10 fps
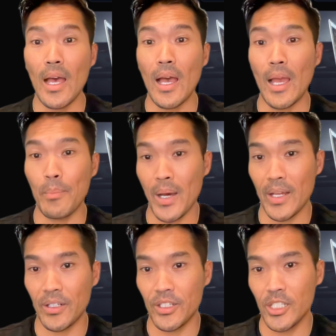I
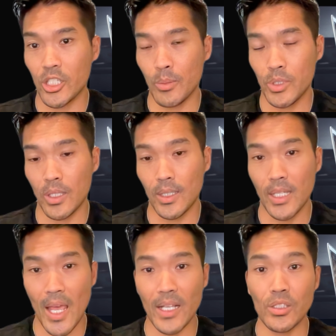bind the description
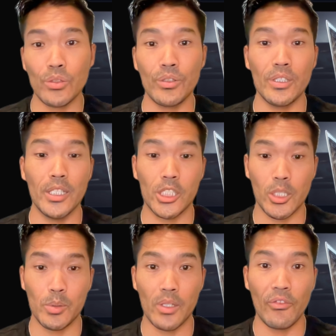text to the
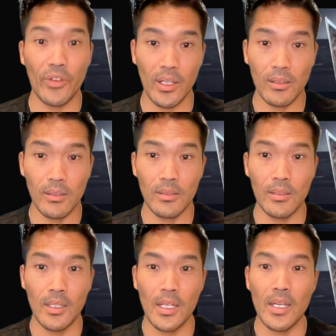description field.
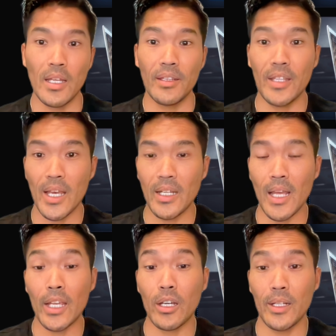Then
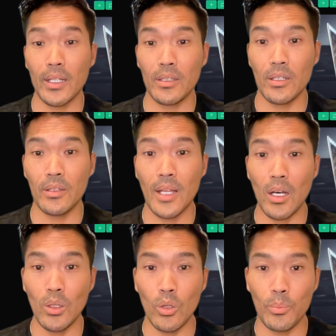I connect the
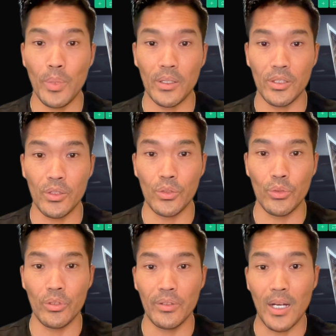download button to
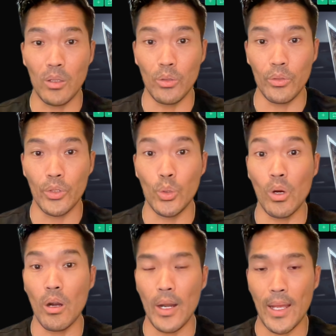the download
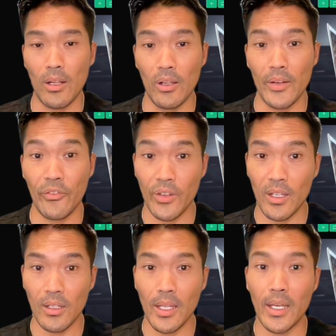URL
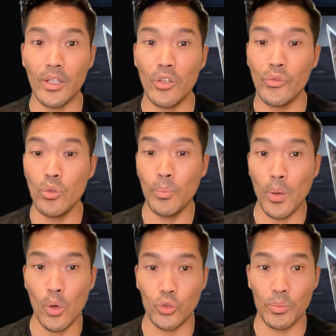field and the view
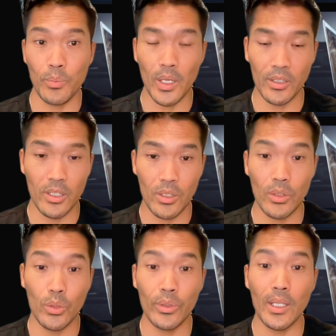post button
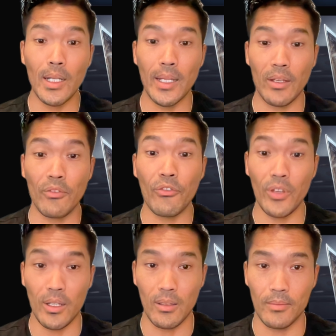to the link
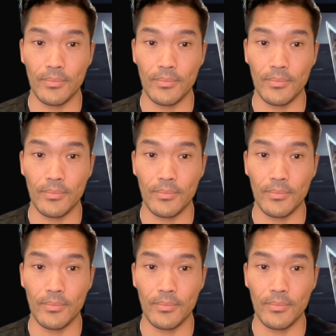field.